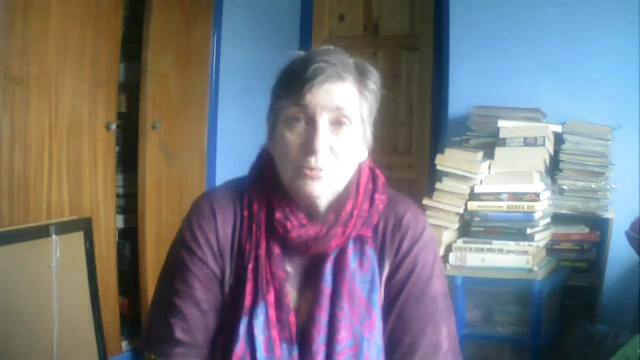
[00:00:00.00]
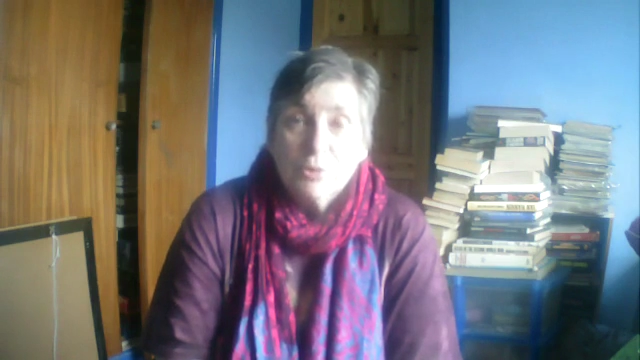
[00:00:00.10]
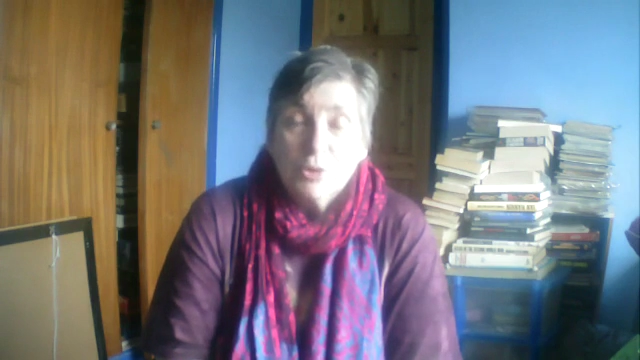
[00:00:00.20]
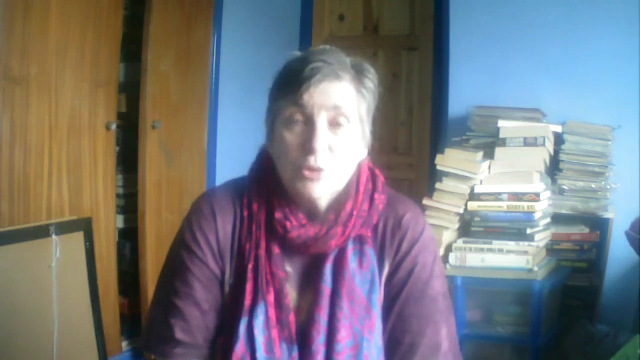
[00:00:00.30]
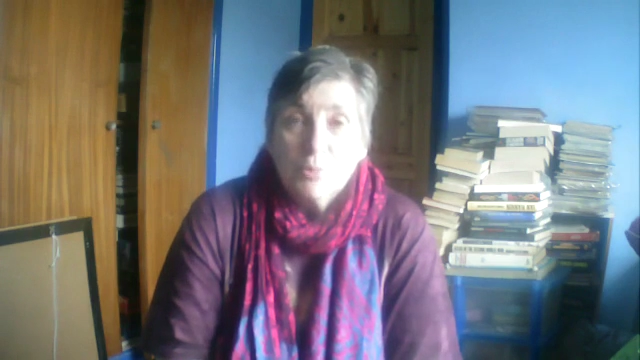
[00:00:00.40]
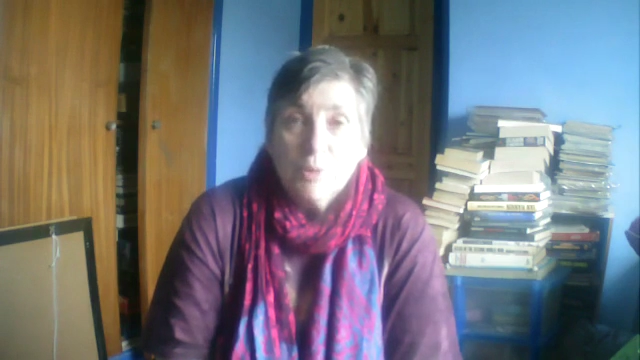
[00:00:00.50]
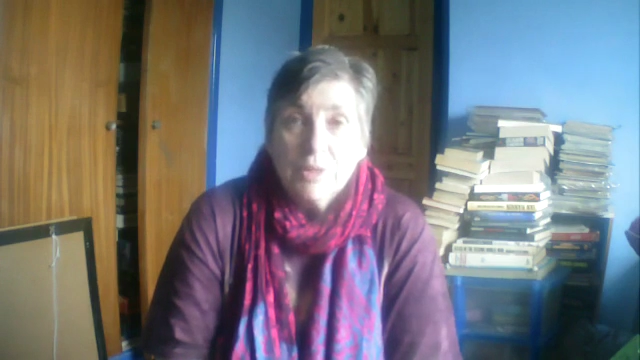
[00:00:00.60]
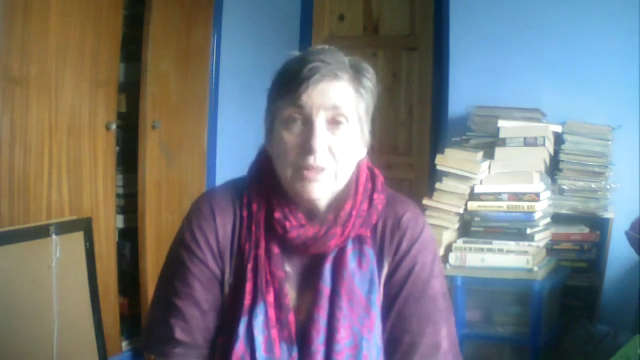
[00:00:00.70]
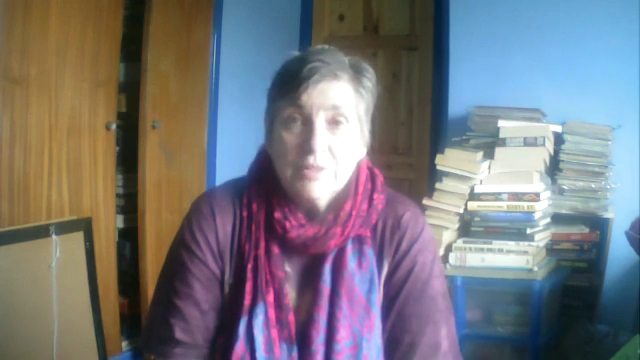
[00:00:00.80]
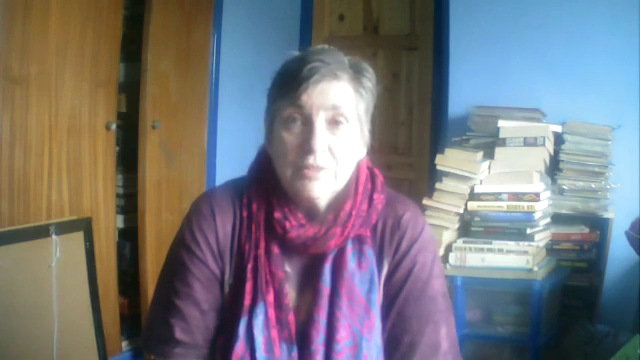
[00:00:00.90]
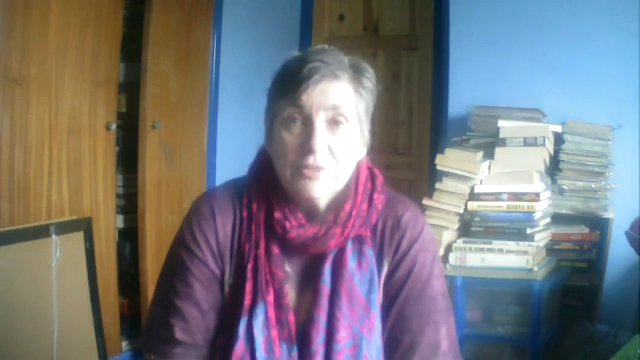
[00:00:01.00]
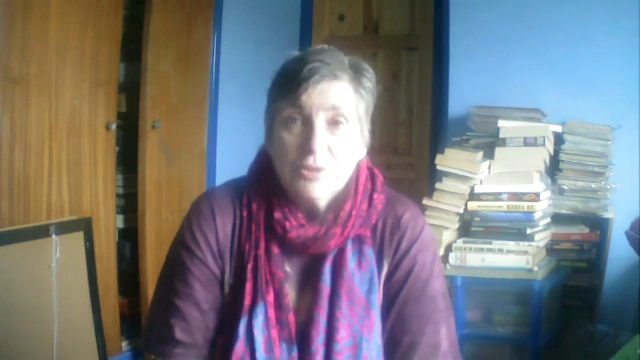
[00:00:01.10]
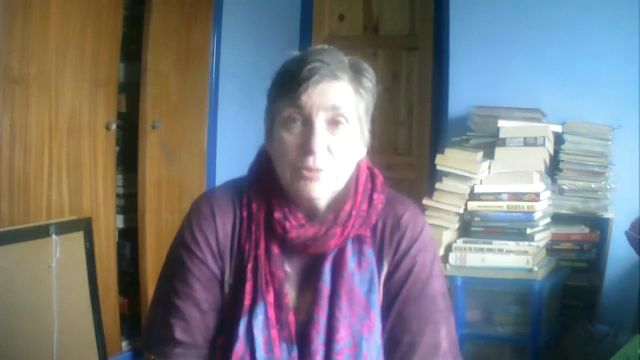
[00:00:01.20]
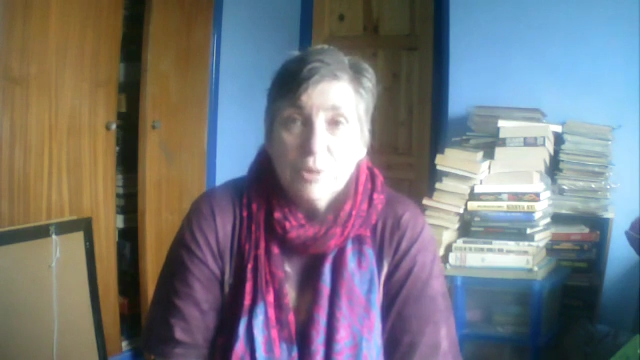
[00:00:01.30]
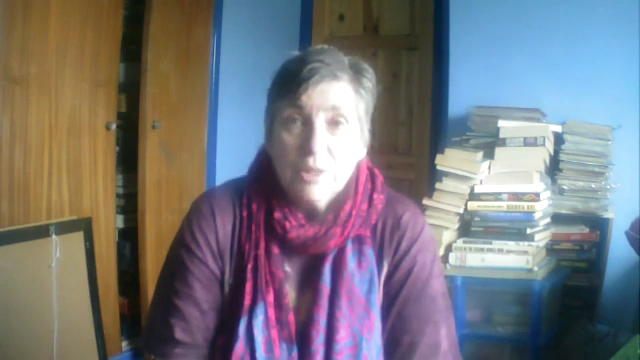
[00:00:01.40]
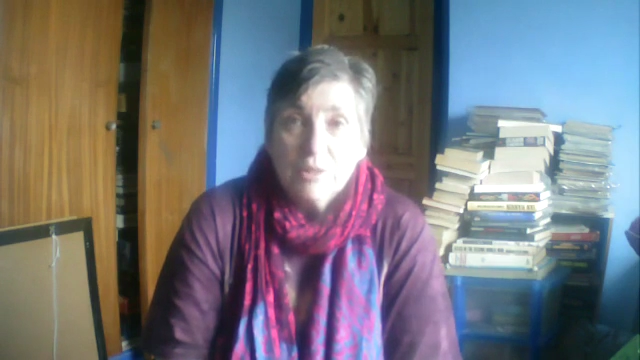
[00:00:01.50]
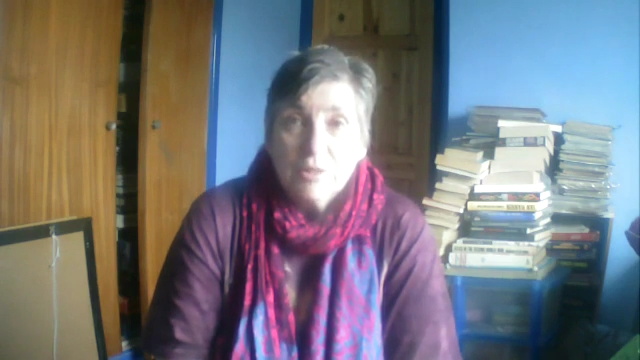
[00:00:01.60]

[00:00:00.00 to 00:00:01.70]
what your mind is doing,